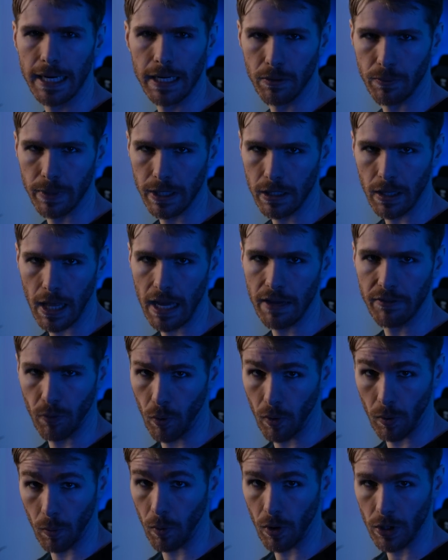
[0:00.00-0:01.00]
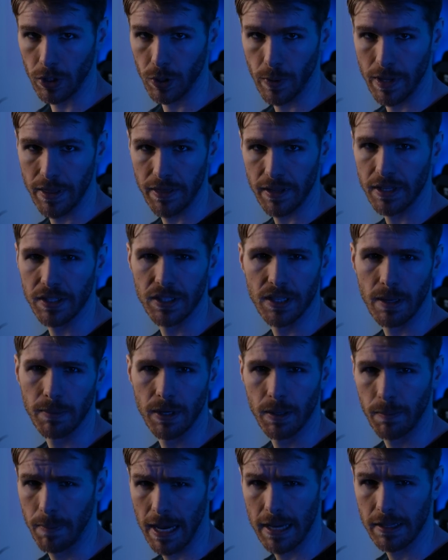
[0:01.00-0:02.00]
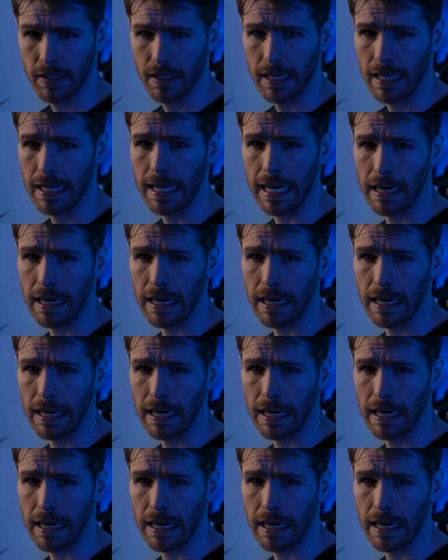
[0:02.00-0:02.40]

in real life or worked with in some capacity,